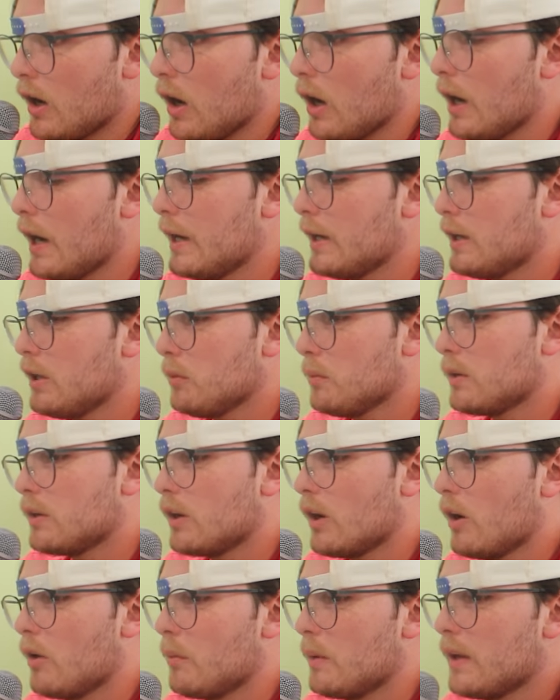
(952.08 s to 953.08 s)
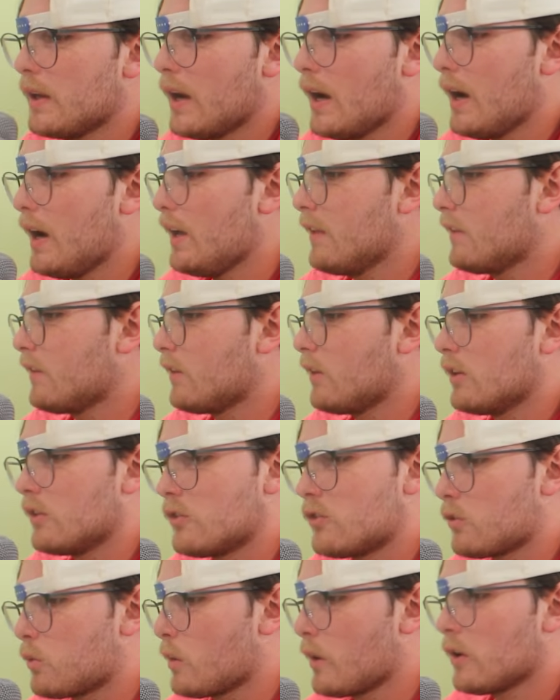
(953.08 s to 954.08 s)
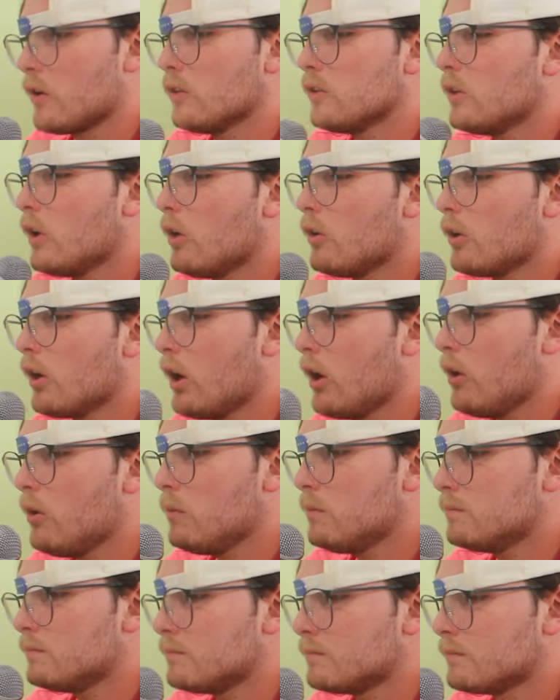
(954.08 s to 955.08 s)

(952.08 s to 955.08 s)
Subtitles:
All right, here we go. We got the Twitter logo.